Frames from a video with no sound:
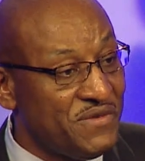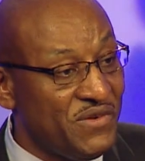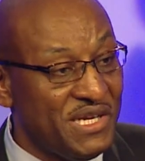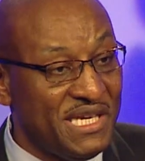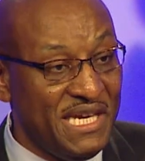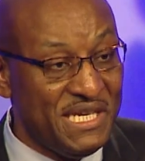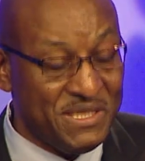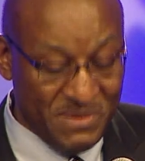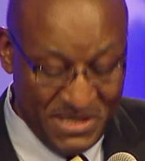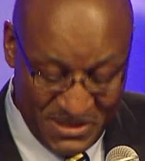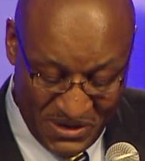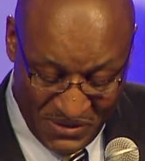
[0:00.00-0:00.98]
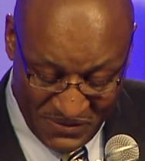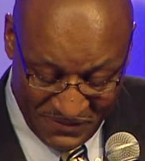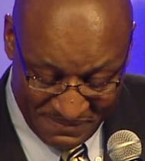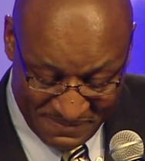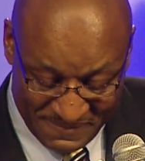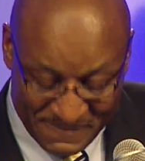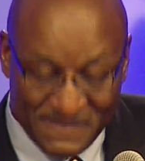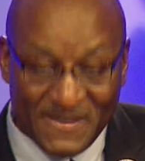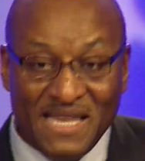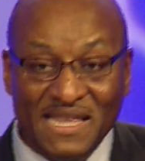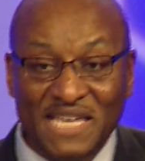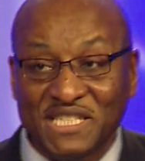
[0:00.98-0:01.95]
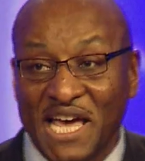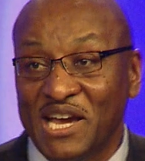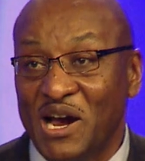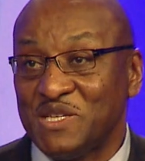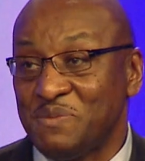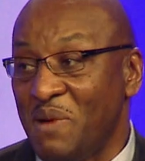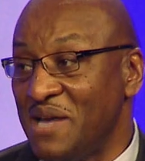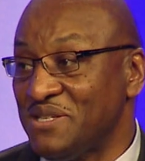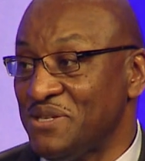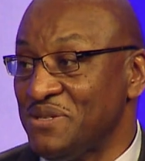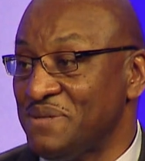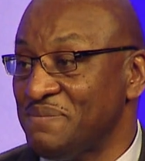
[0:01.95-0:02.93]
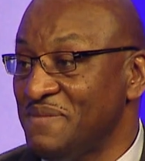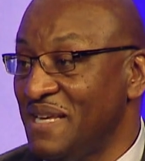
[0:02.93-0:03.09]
for the kids we serve. Let's thank our sponsors.